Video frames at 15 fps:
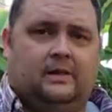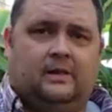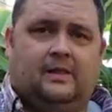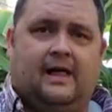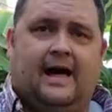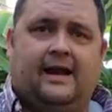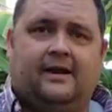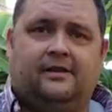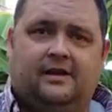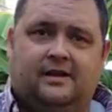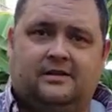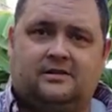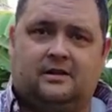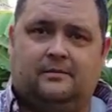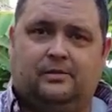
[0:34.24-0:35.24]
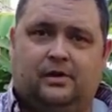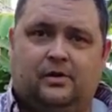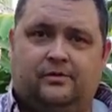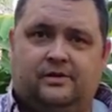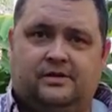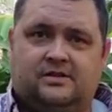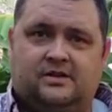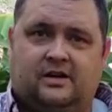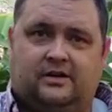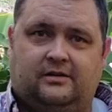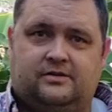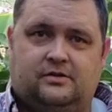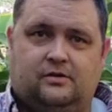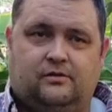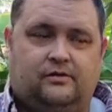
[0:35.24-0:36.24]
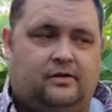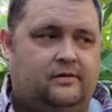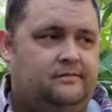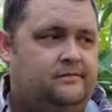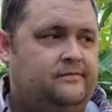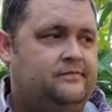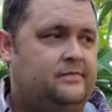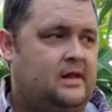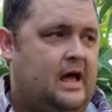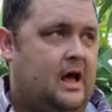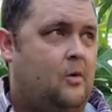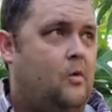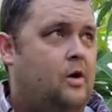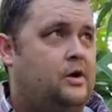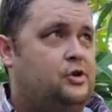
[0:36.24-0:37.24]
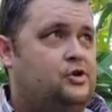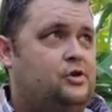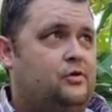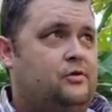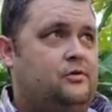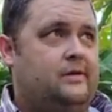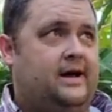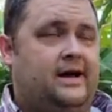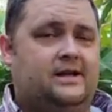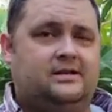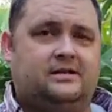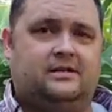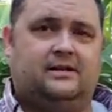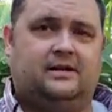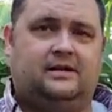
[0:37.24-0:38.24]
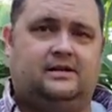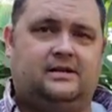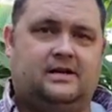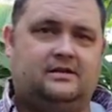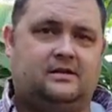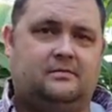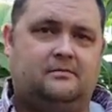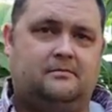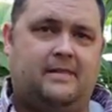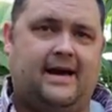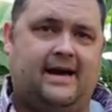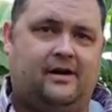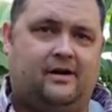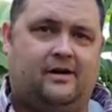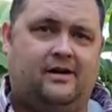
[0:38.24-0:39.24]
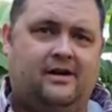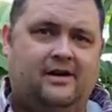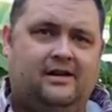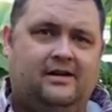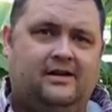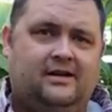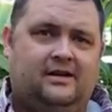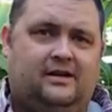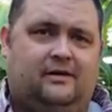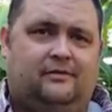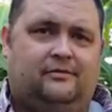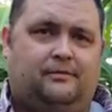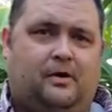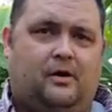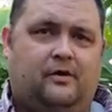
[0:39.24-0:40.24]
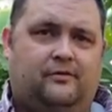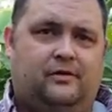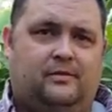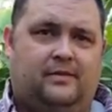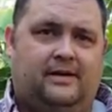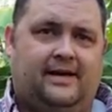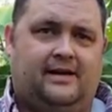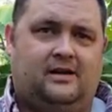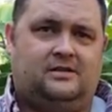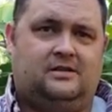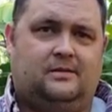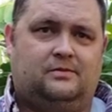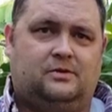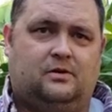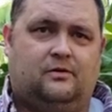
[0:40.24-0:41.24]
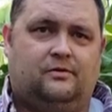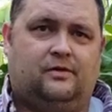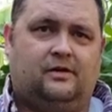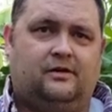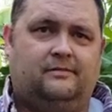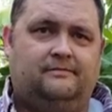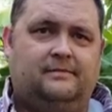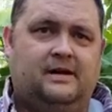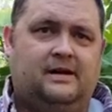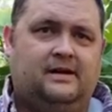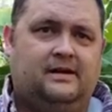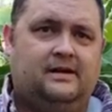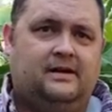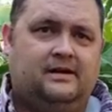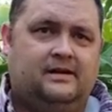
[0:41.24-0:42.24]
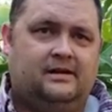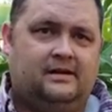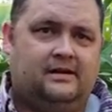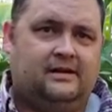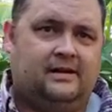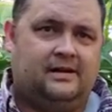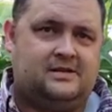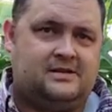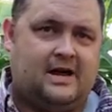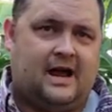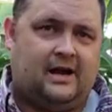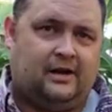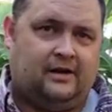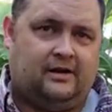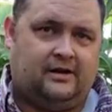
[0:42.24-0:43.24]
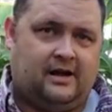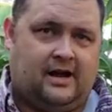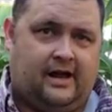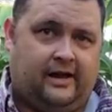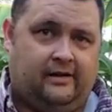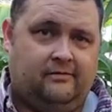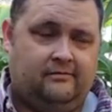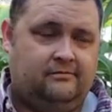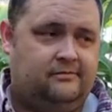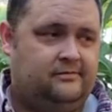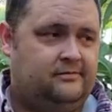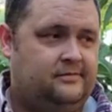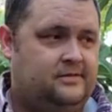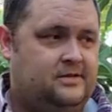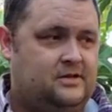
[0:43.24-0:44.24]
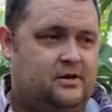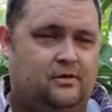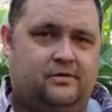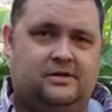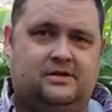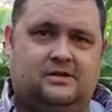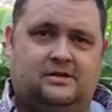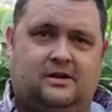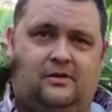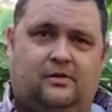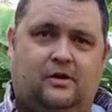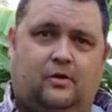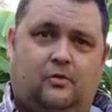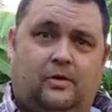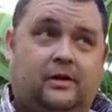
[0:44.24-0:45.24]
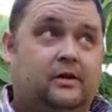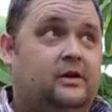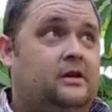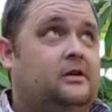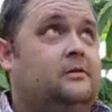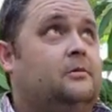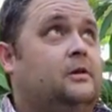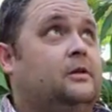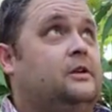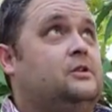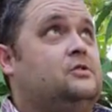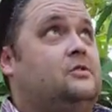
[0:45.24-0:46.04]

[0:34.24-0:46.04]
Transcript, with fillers: A lot of things can blow these suckers over. I want to show you guys that it doesn't matter if part of your banana tips over, it's not going to die so this is gonna look really, really